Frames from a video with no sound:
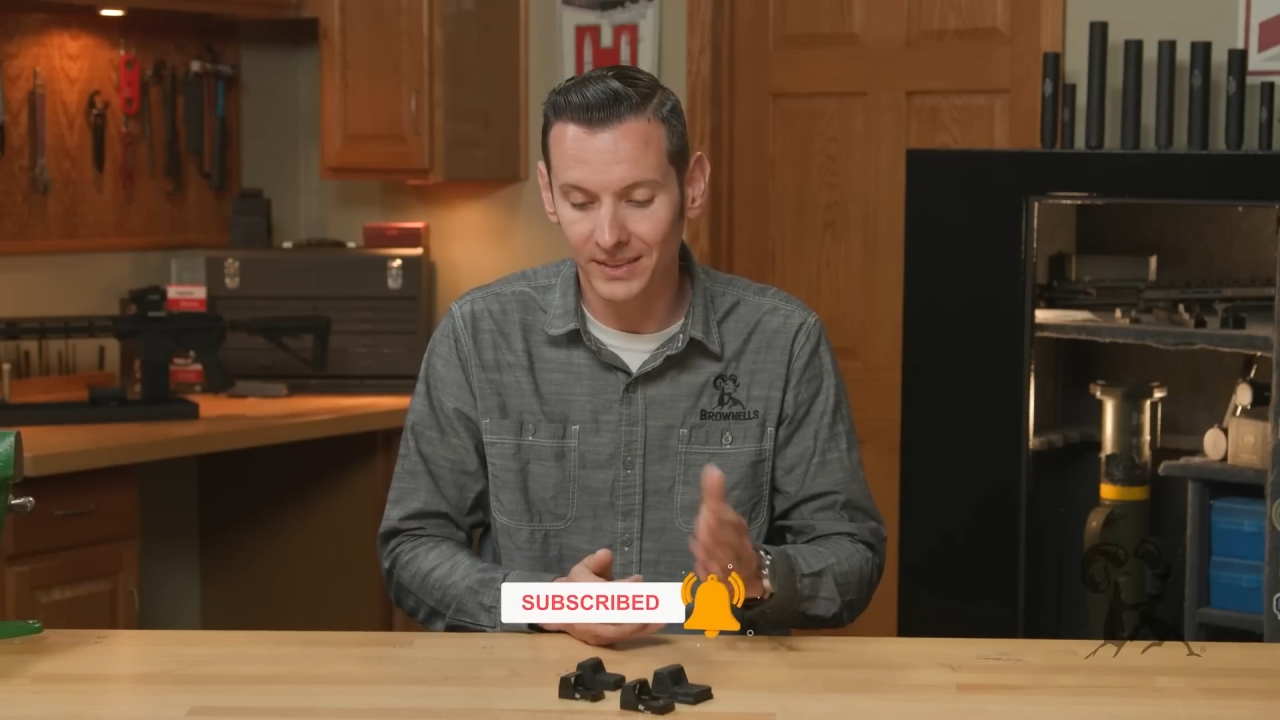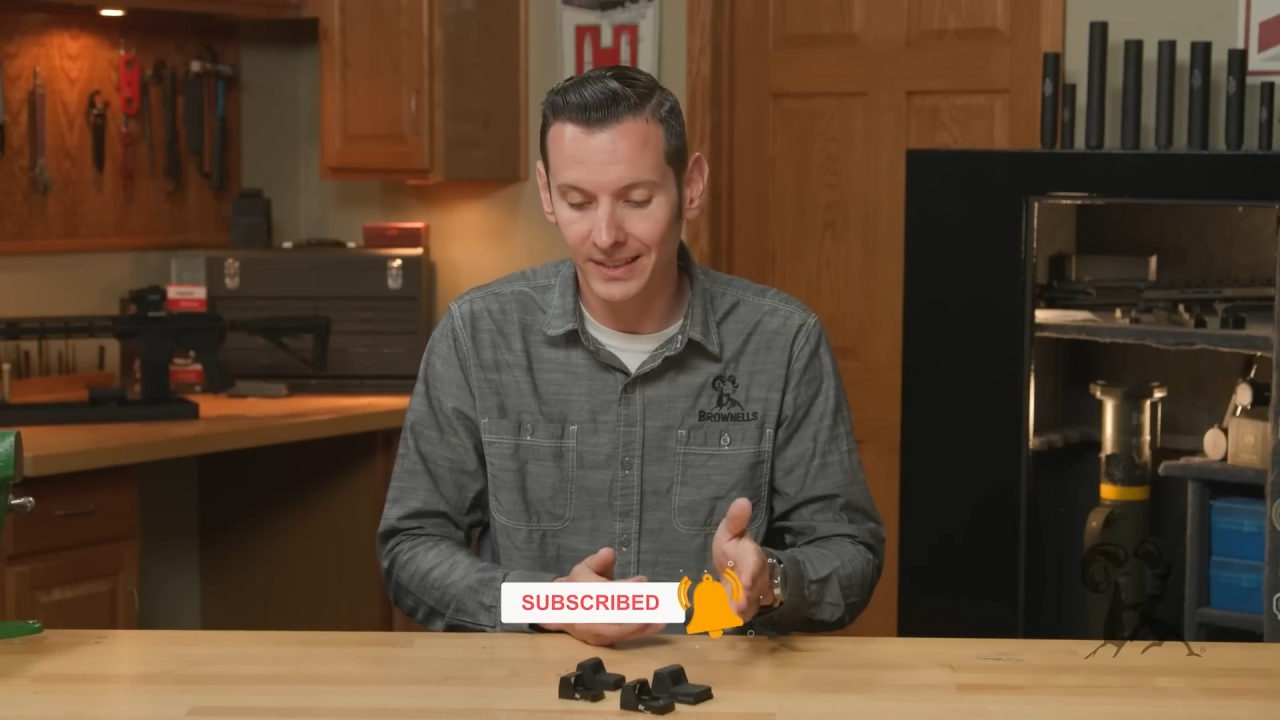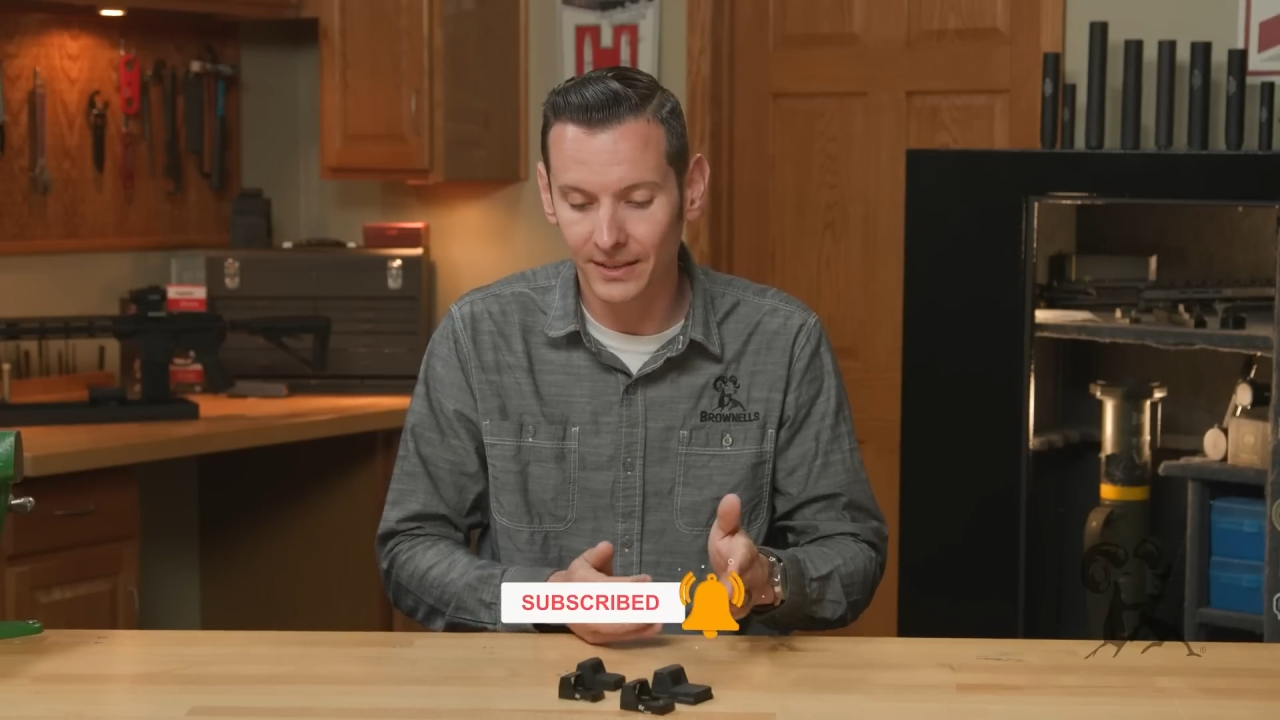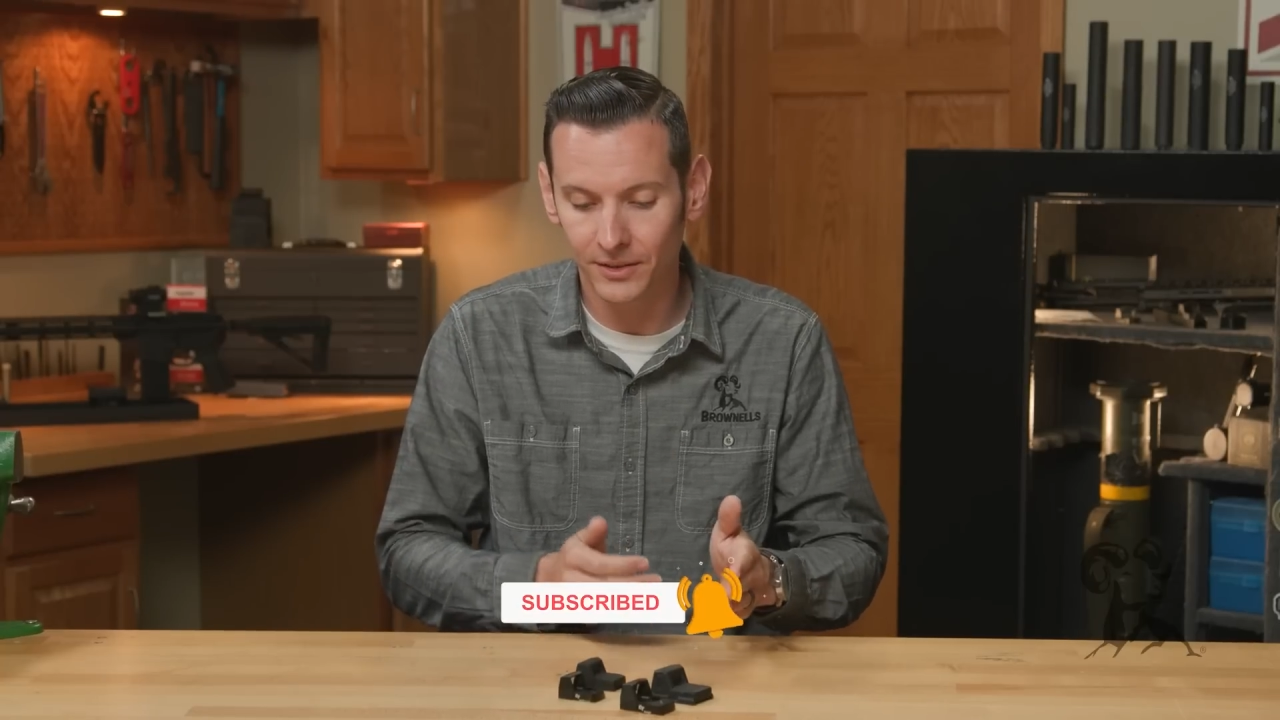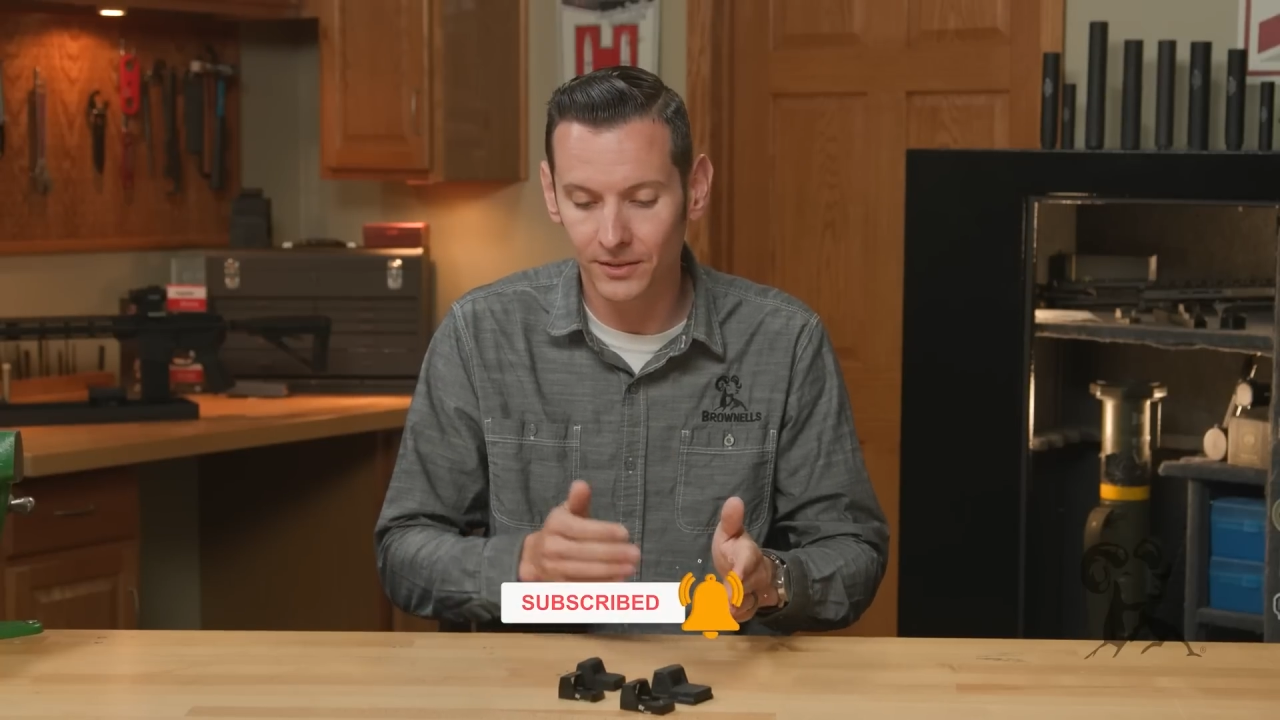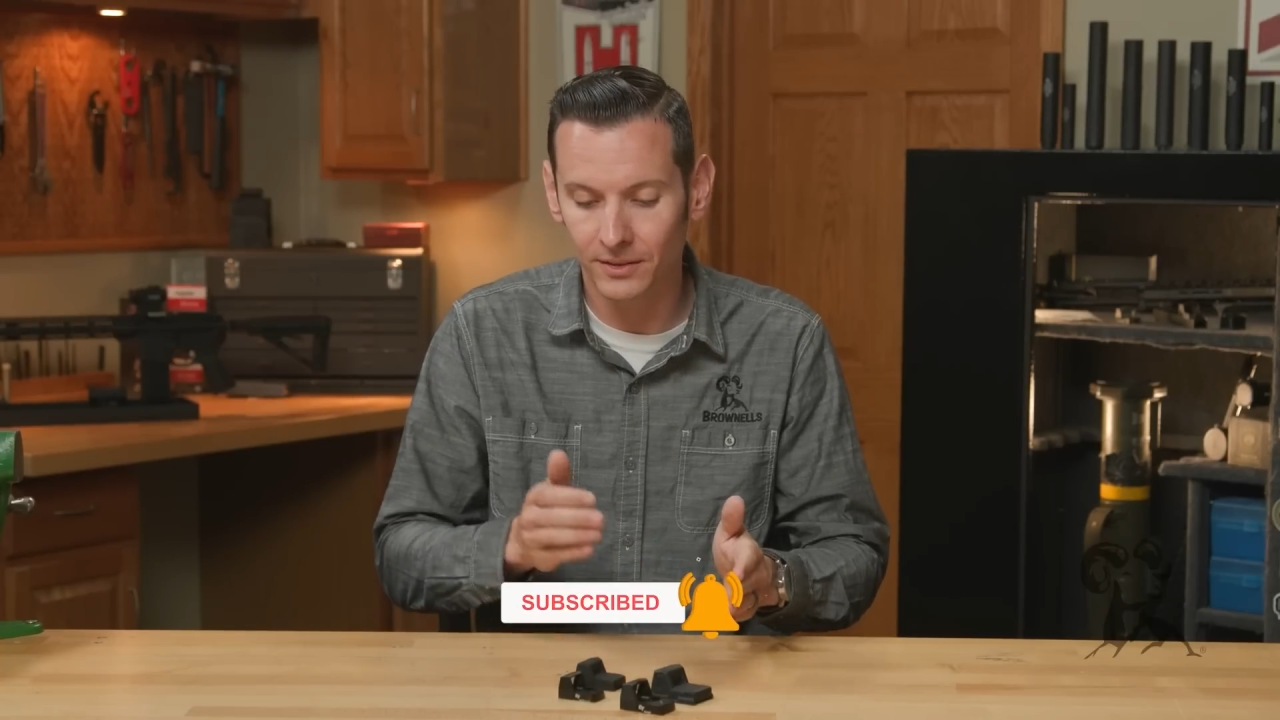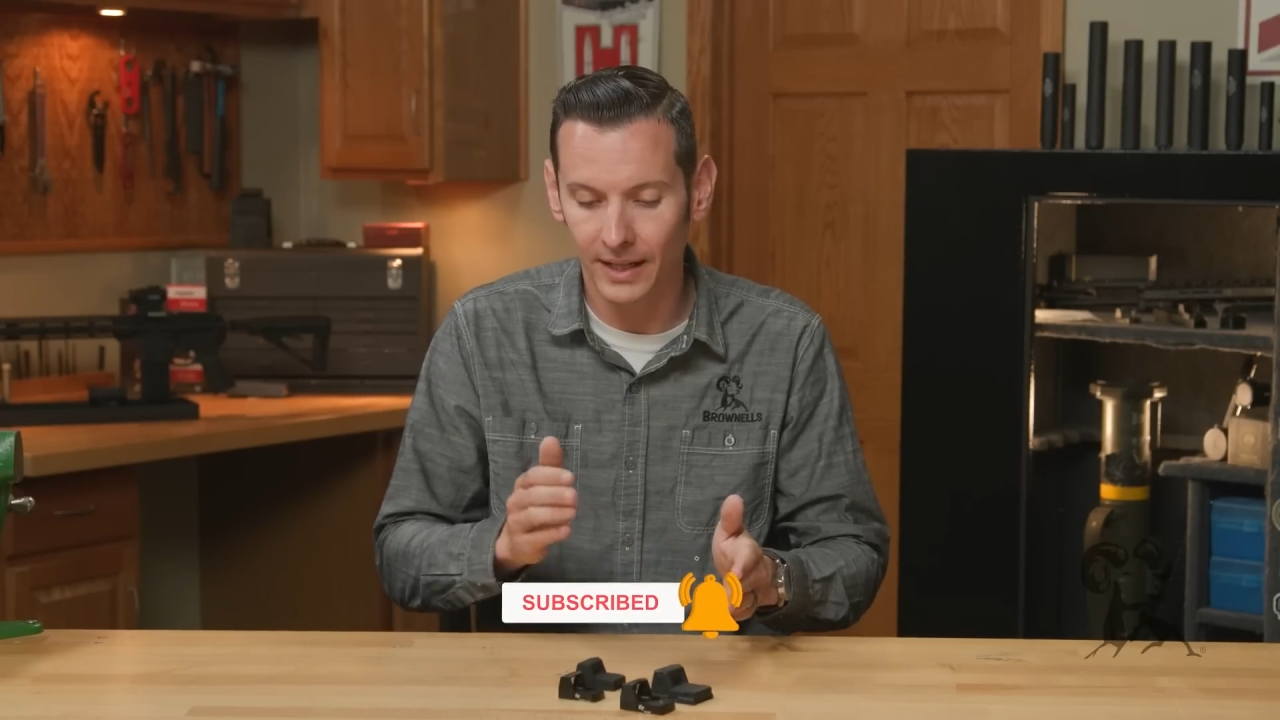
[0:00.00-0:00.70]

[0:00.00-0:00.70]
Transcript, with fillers: the standard